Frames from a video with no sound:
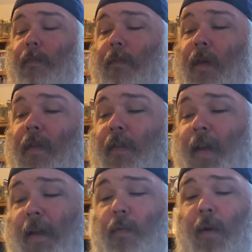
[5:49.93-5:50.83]
This
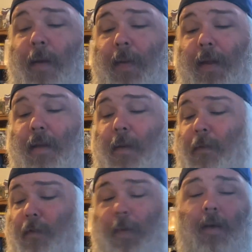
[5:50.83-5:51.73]
next one I picked up
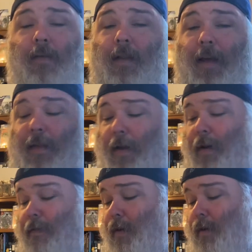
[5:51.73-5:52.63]
just because I like the
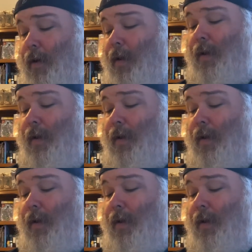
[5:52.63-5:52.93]
cover.